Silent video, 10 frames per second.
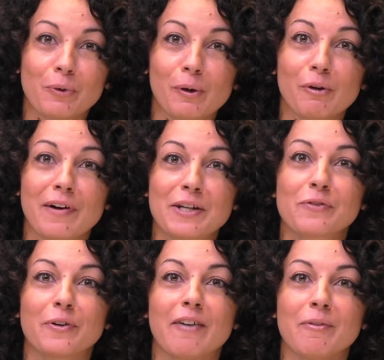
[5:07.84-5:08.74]
all of
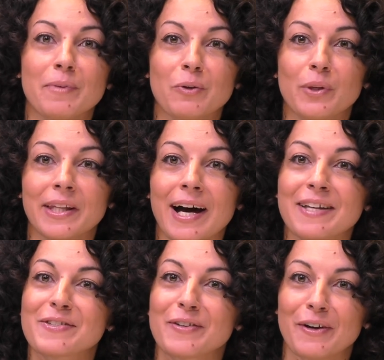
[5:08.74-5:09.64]
us for having been with
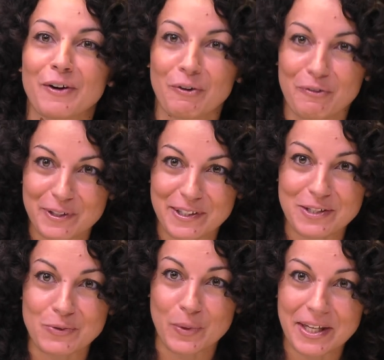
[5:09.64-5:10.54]
us over
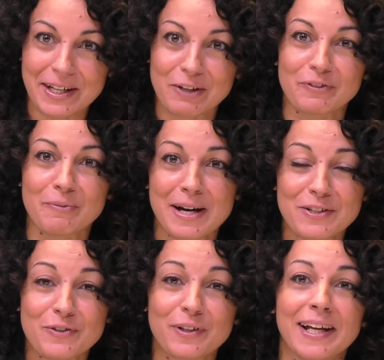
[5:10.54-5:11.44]
this week of the
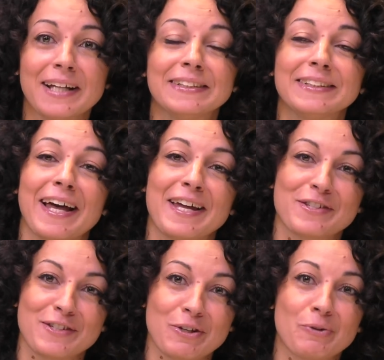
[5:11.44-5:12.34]
masterclass,
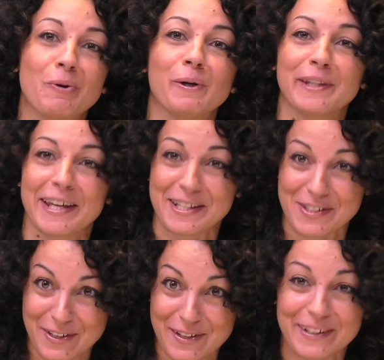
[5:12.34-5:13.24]
and see you all
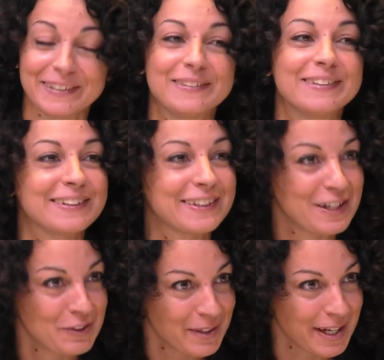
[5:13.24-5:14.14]
next year.
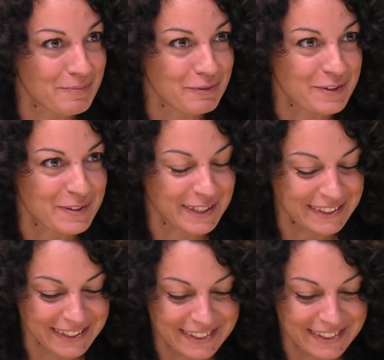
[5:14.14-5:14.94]
Thank you again, Professor Cassese.